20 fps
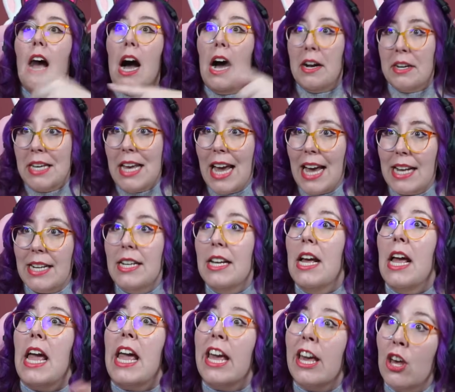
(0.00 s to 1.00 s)
Again,
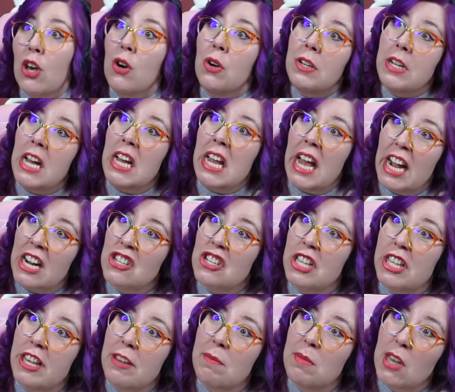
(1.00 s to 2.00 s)
it could not
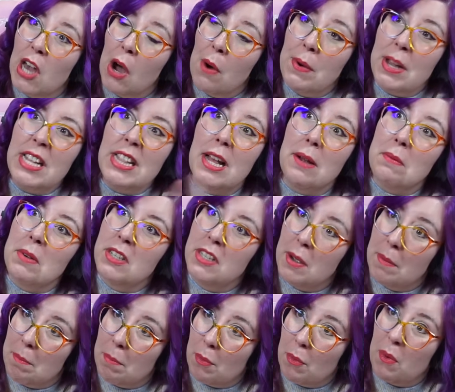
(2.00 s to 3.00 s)
actually keep going. There was
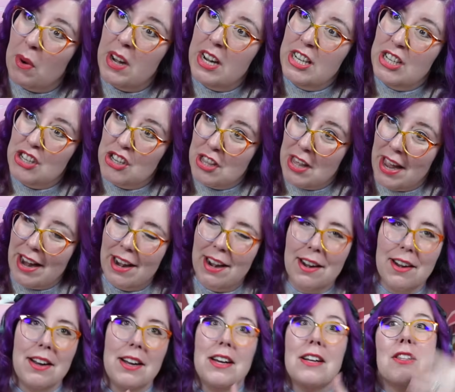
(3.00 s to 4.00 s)
a bridge
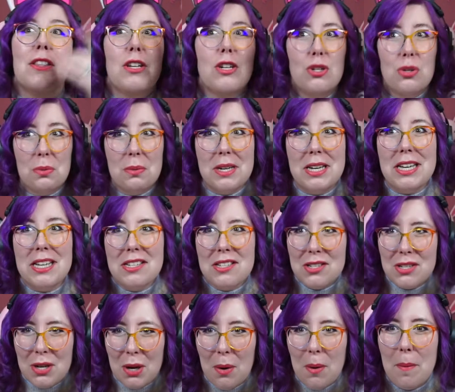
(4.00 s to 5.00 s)
there. The tree
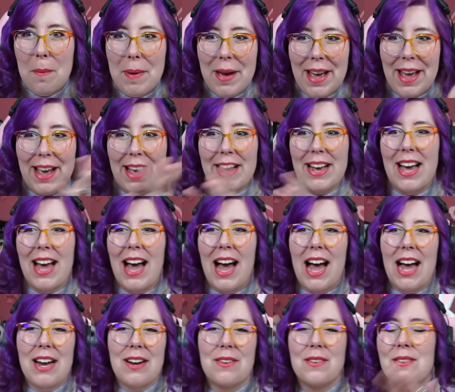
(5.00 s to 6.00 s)
is too big.
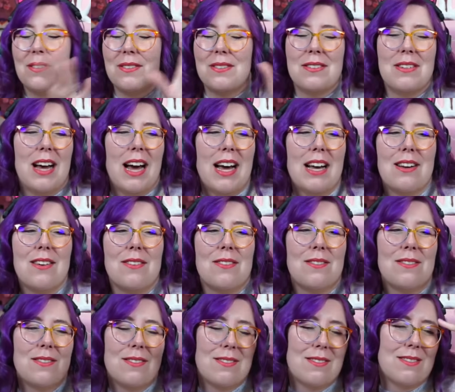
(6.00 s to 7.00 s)
I
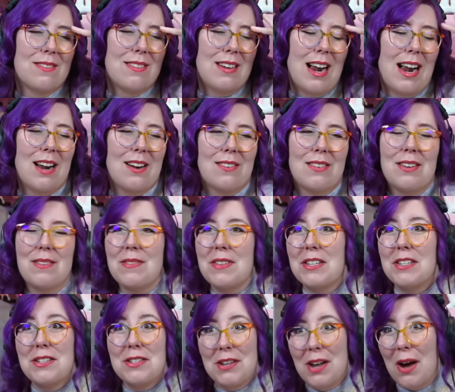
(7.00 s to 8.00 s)
don't
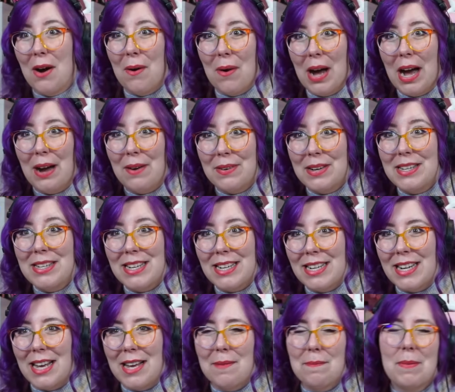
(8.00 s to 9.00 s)
even know how he
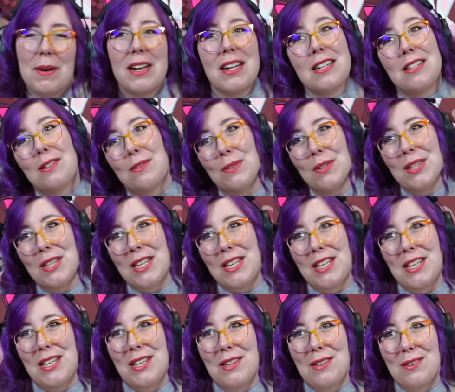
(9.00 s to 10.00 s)
did it, but it's really
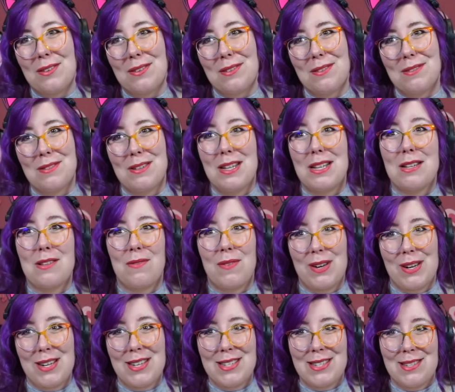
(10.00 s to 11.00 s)
cute. It's
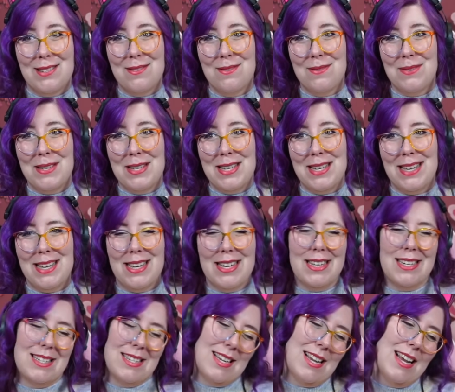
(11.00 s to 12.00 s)
very
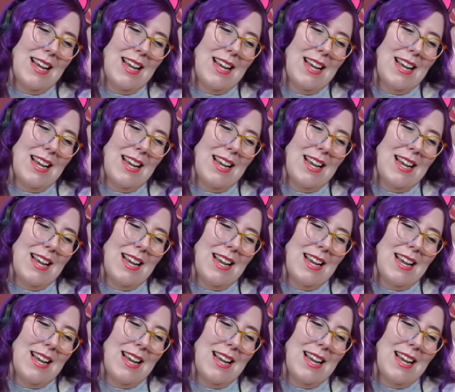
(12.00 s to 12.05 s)
sweet.